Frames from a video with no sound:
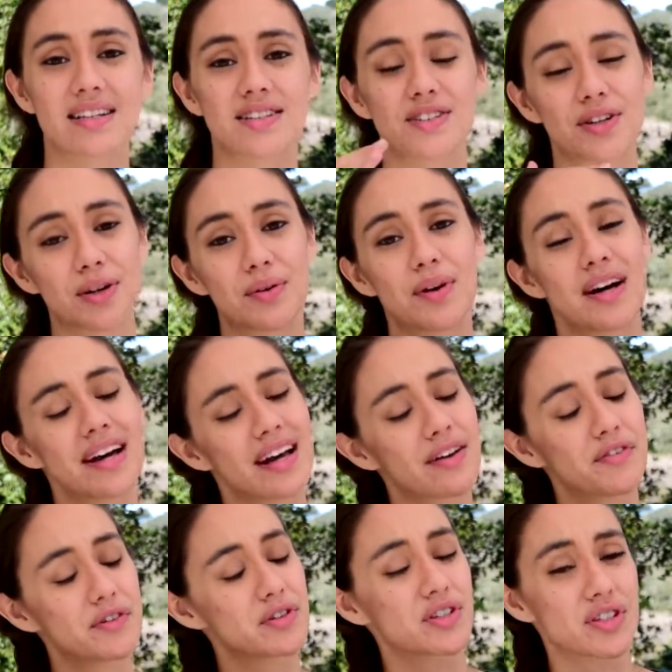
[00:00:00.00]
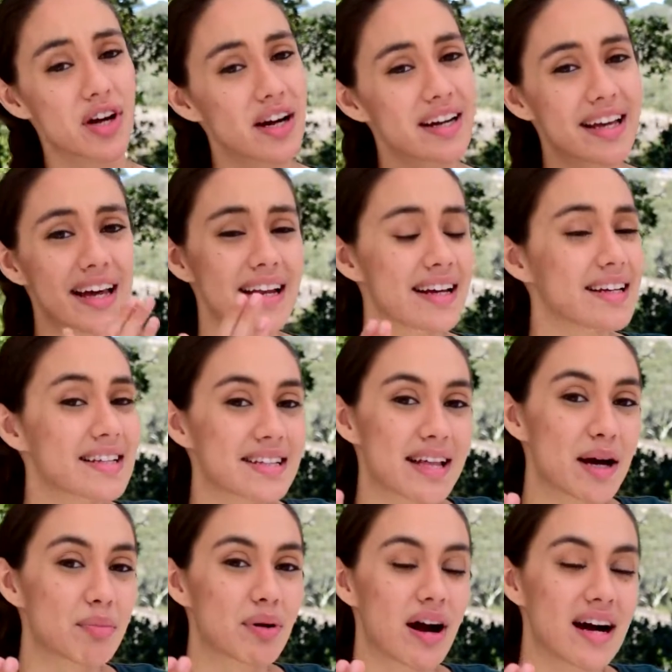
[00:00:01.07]
So if you start getting into
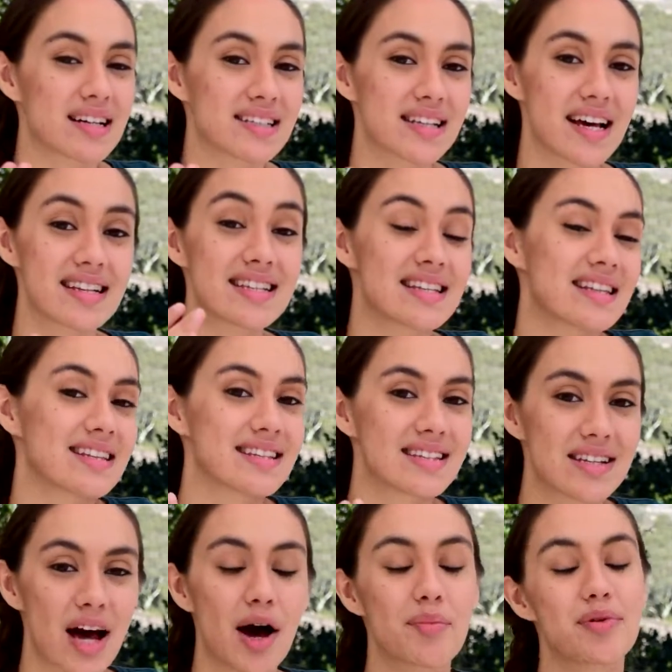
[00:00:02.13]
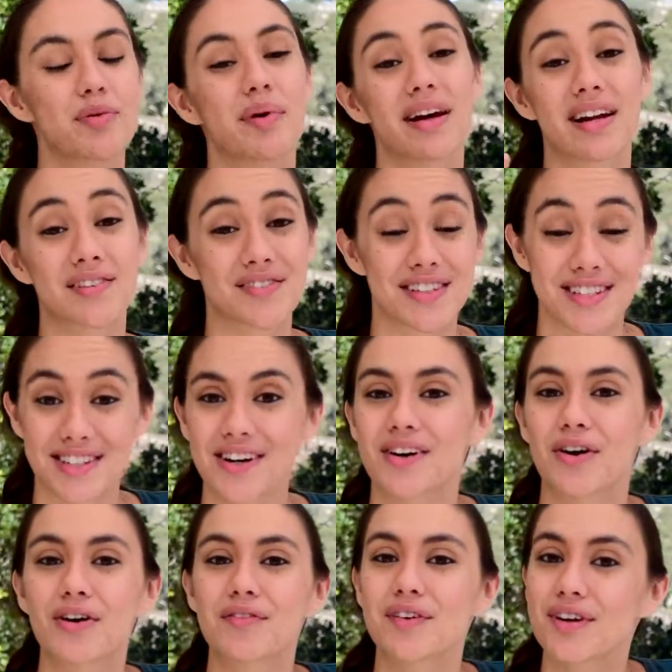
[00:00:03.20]
that process and then stop, you might have to start
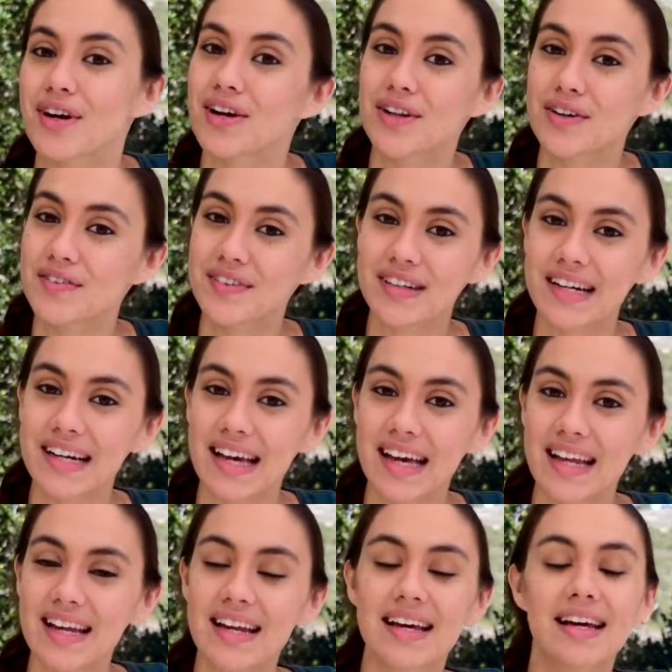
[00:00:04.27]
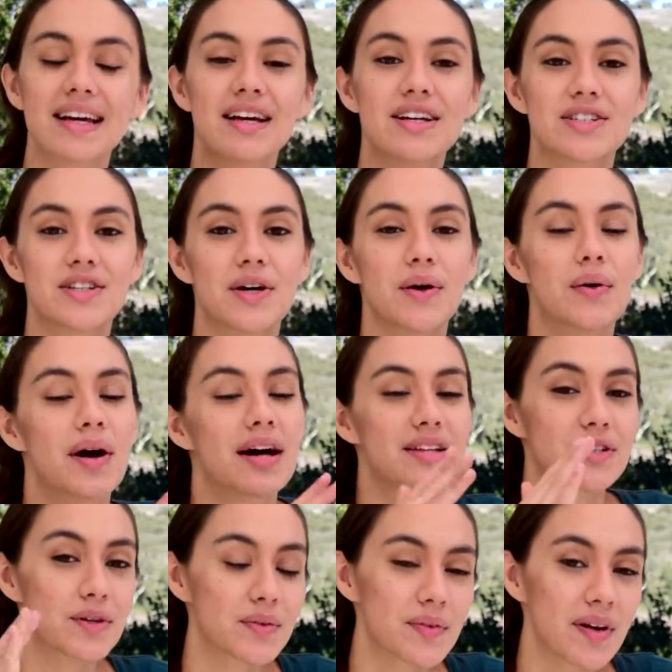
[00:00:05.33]
over all over again. So don't